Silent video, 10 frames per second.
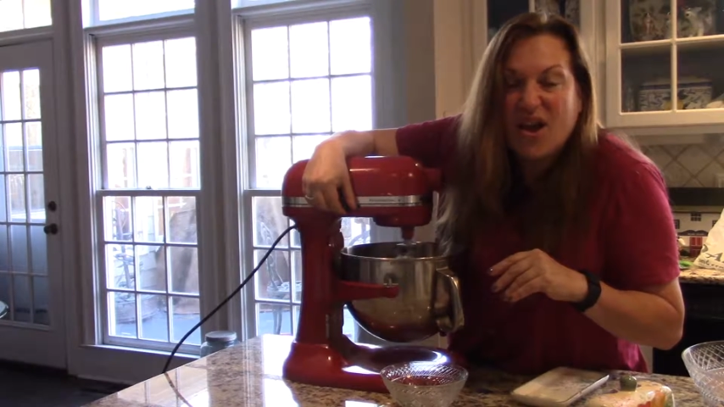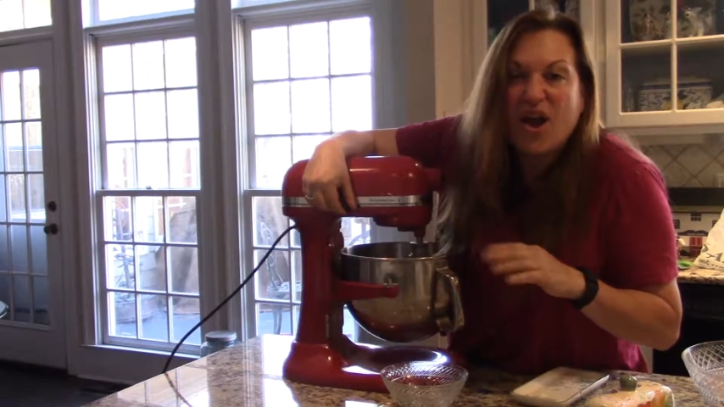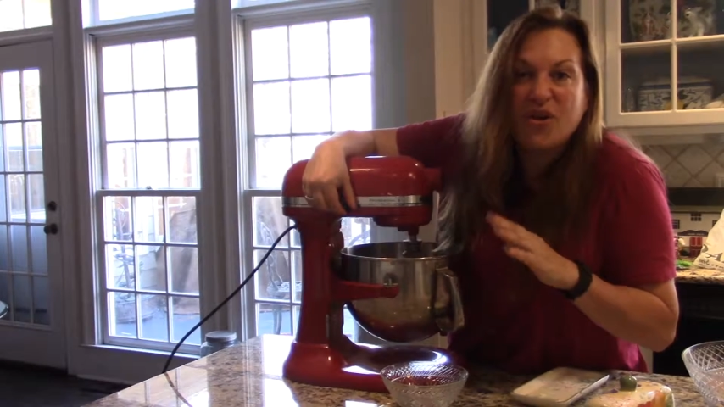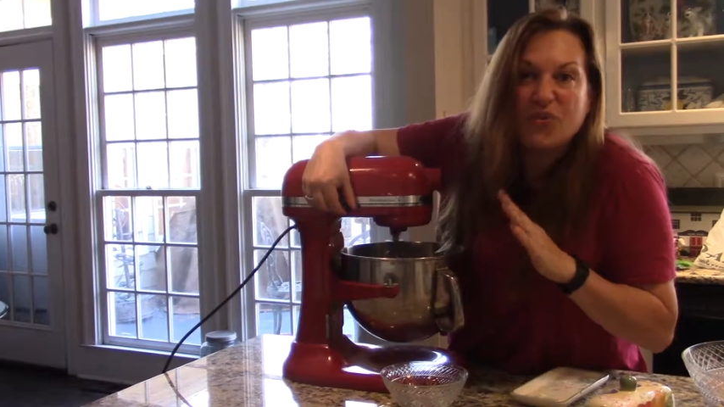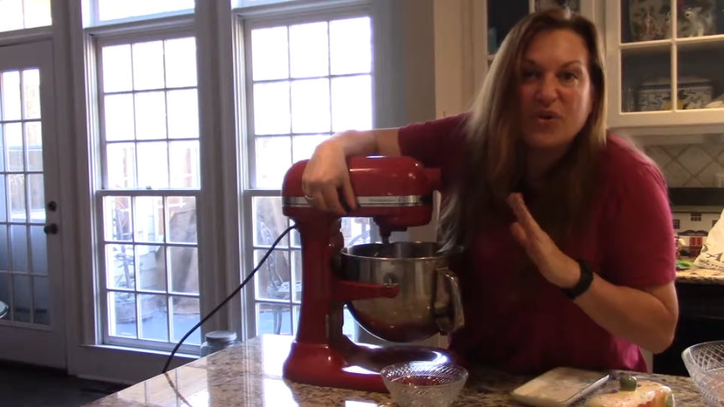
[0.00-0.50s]

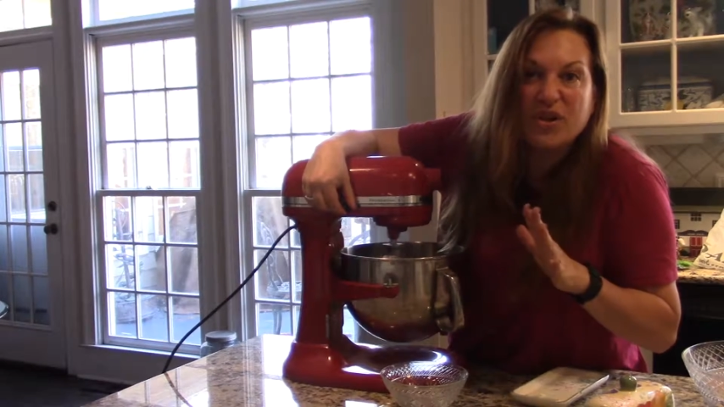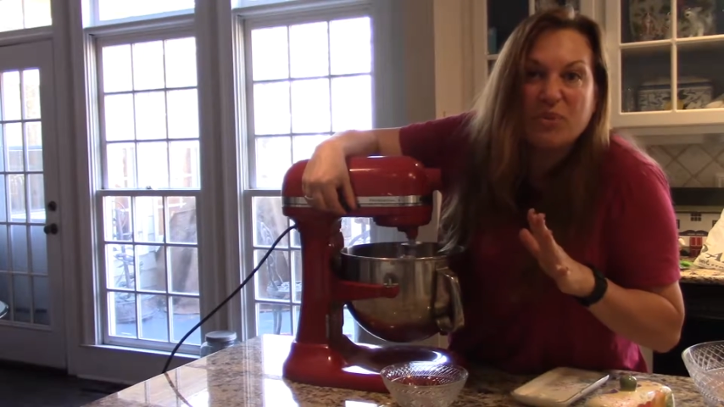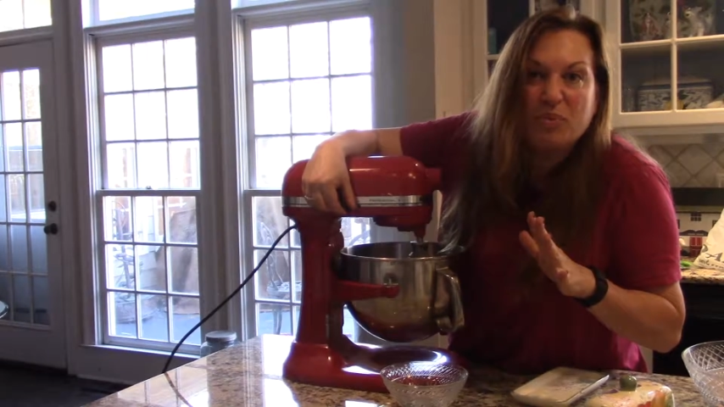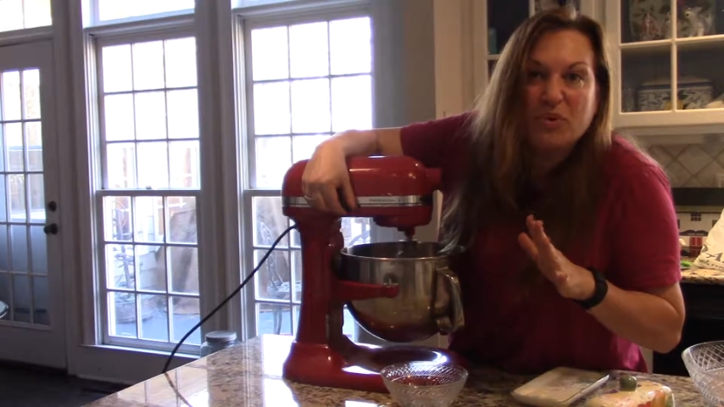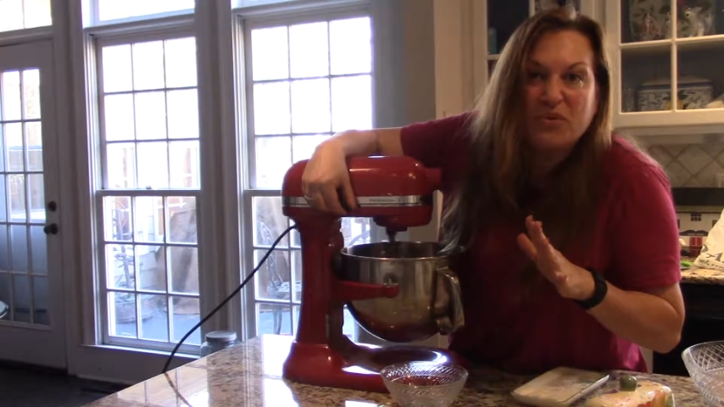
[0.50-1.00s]
on a really
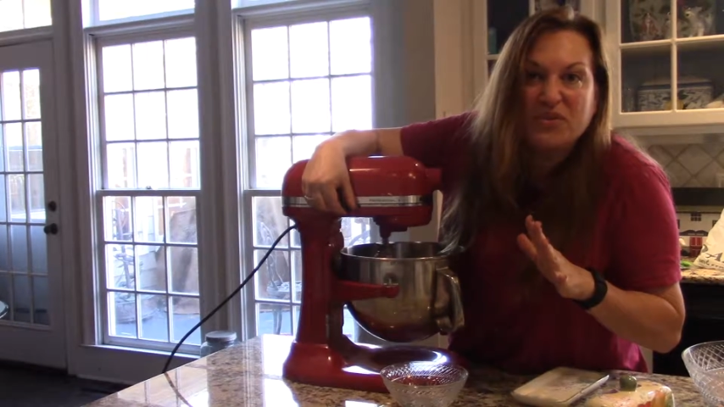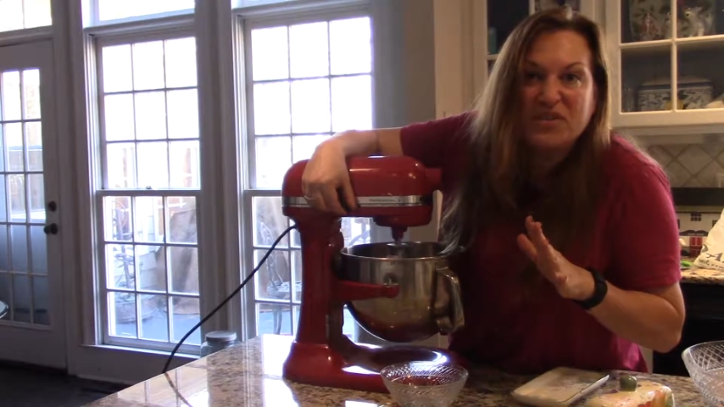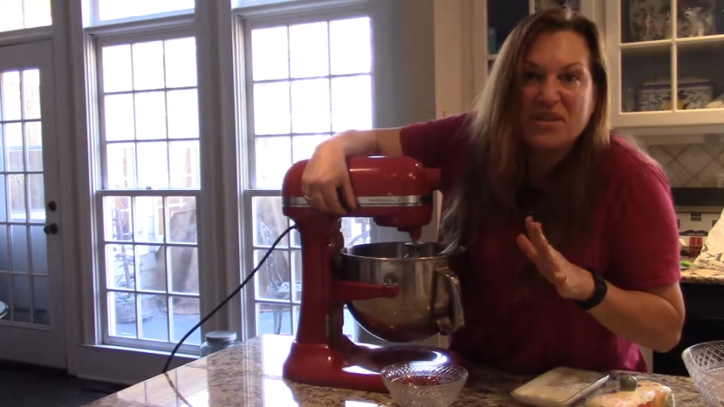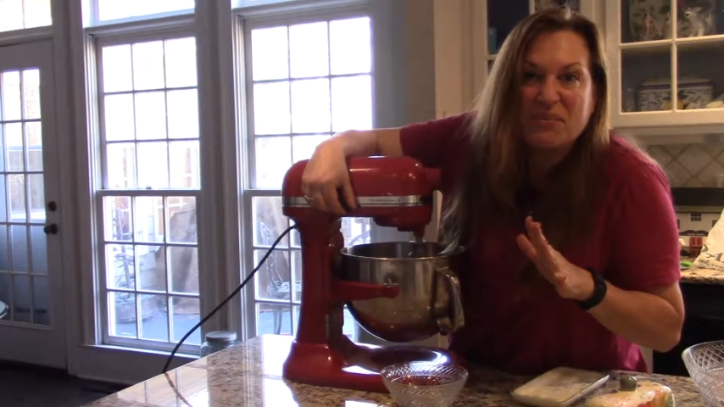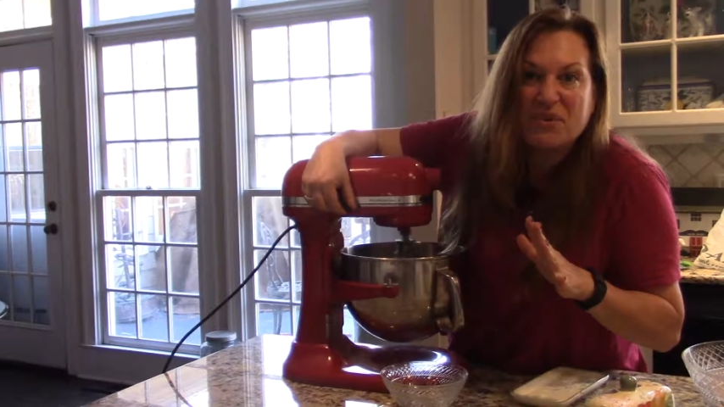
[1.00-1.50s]
beautiful
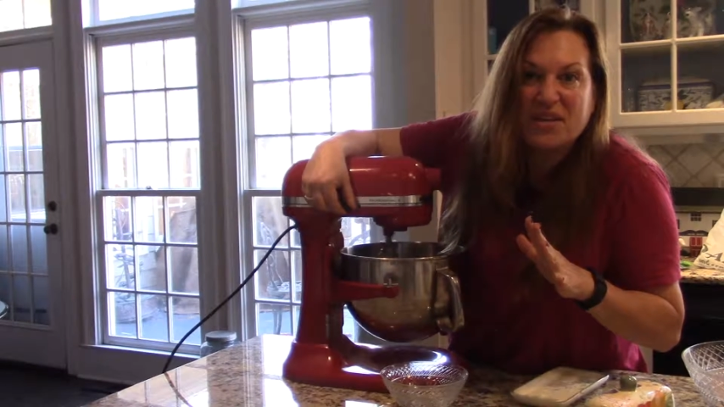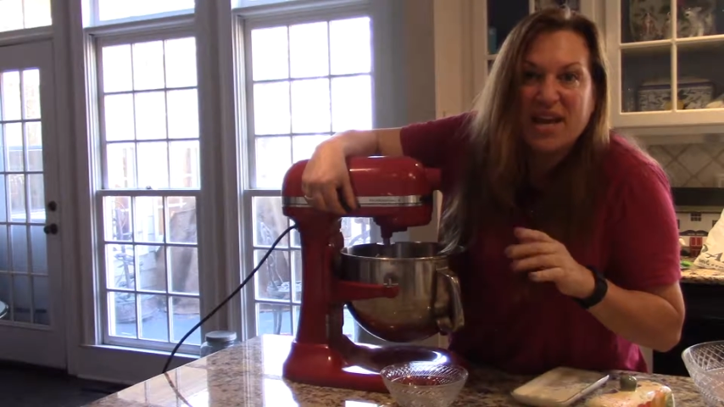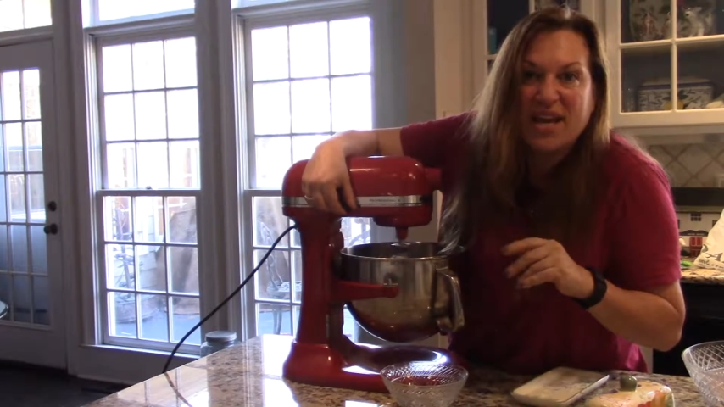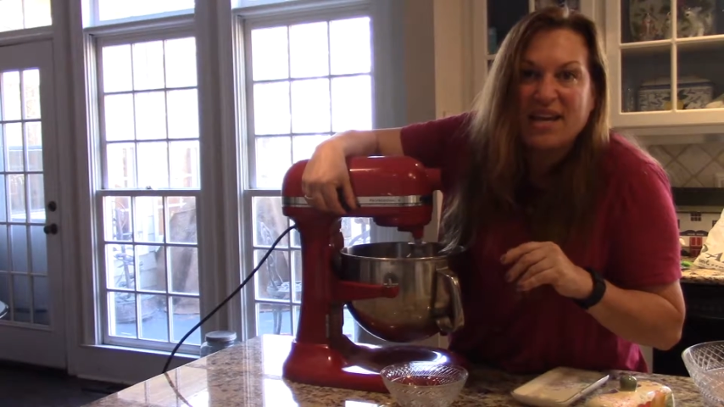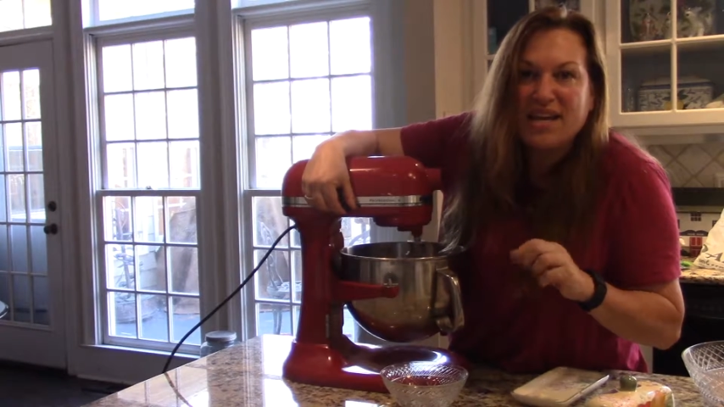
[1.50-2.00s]
summer
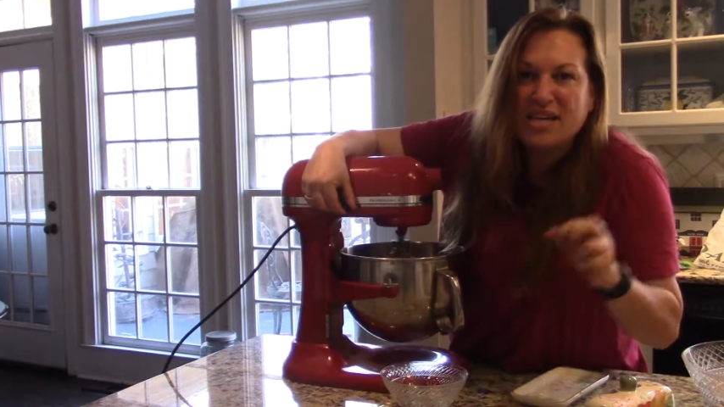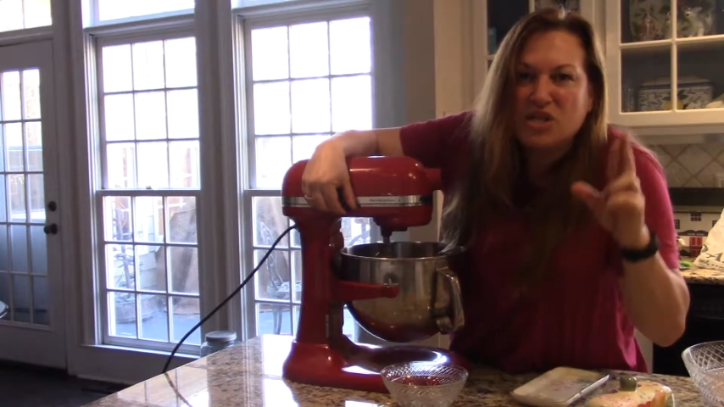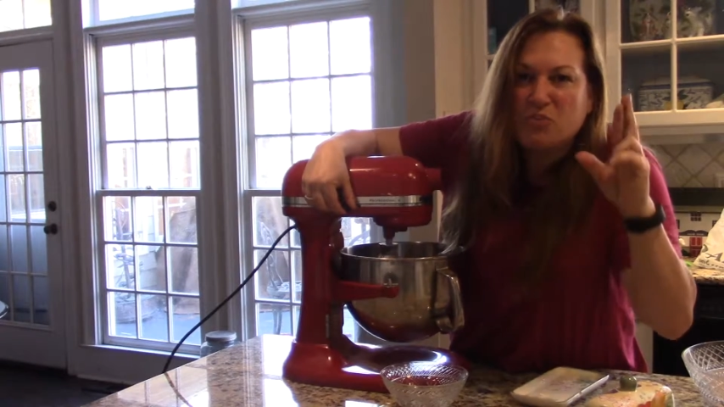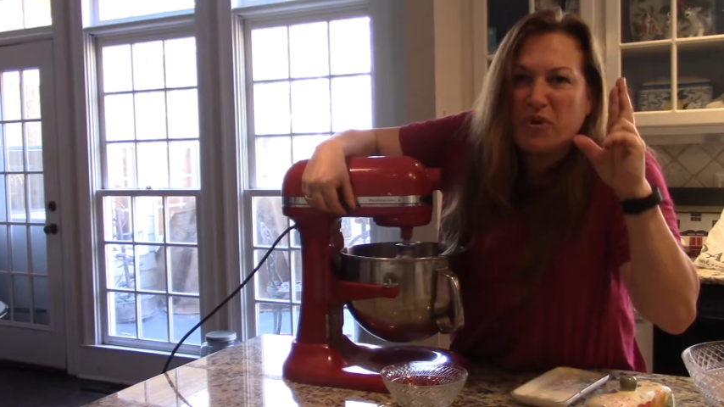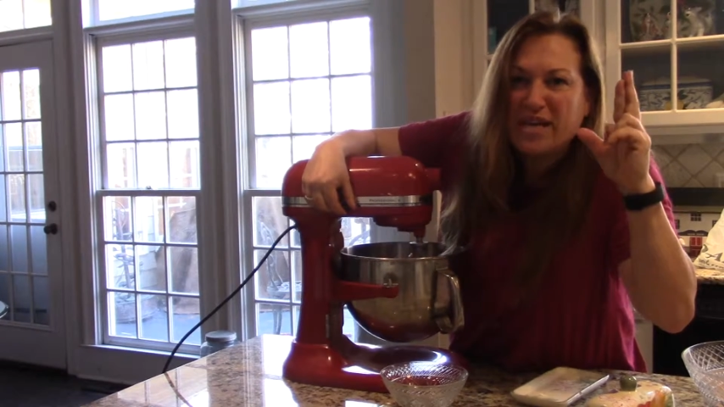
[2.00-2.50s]
day.
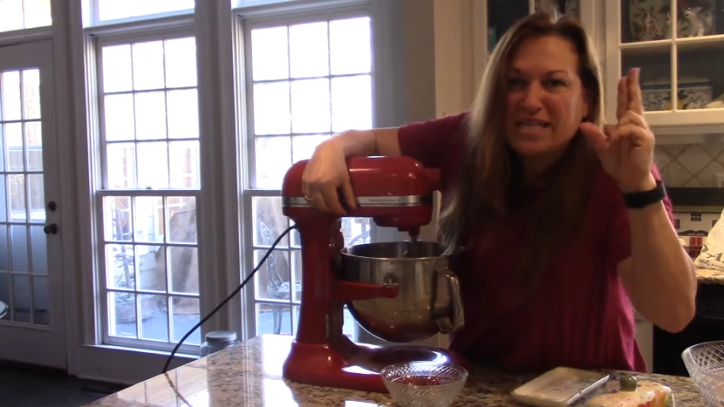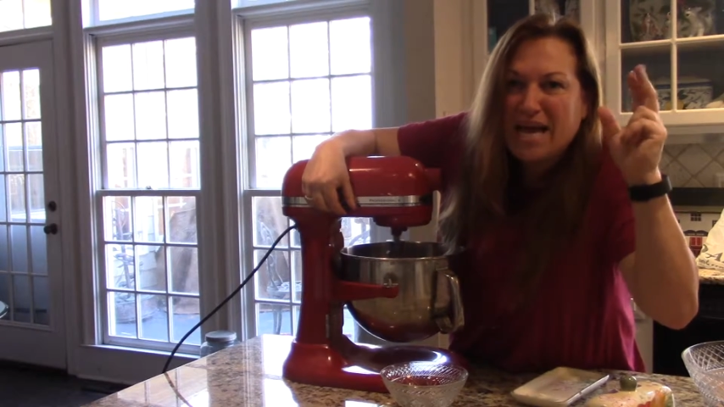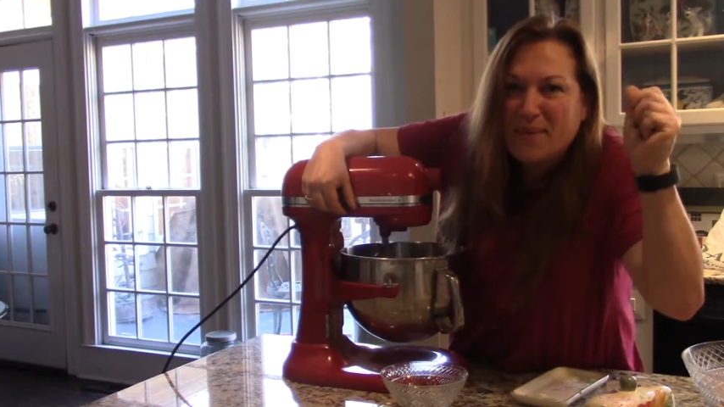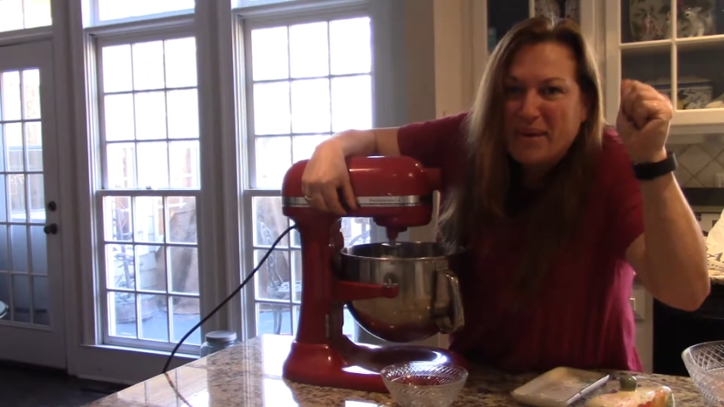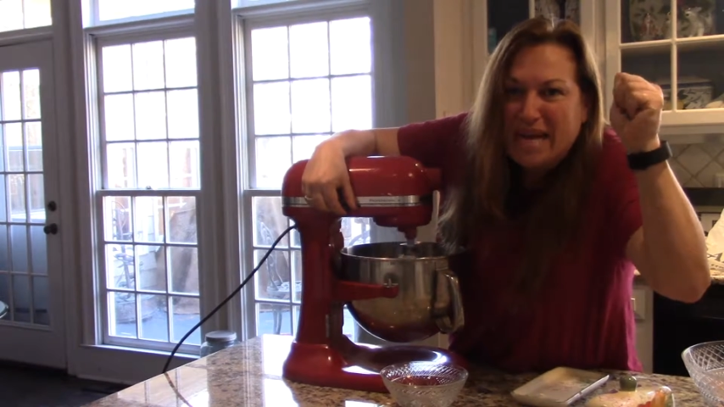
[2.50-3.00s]
Spring's
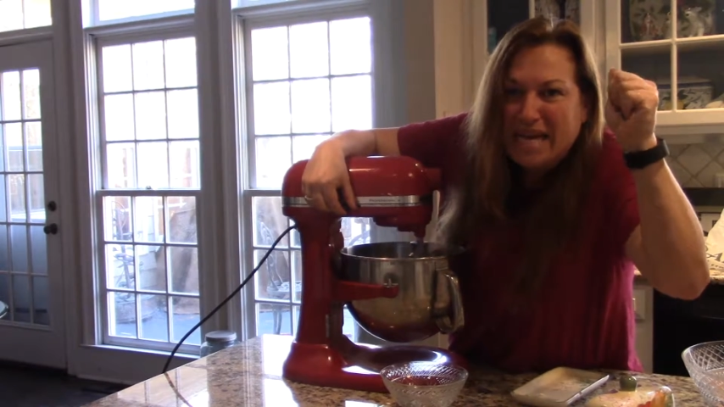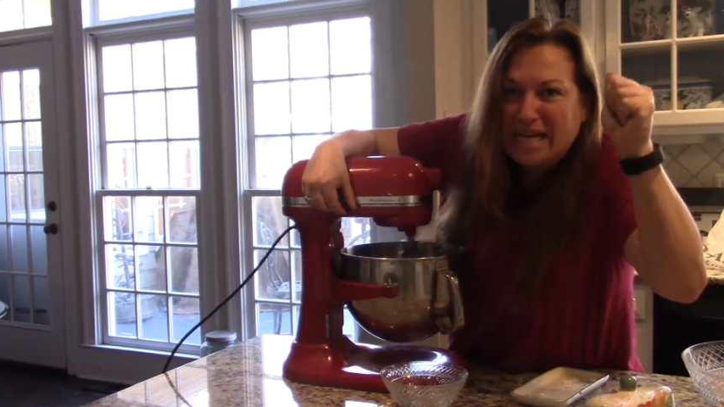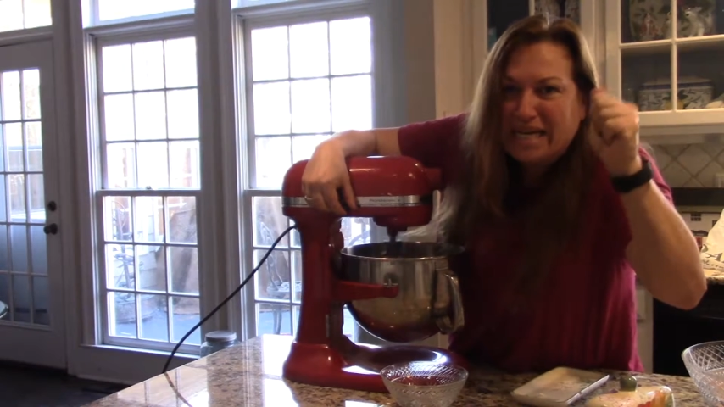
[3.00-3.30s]
coming!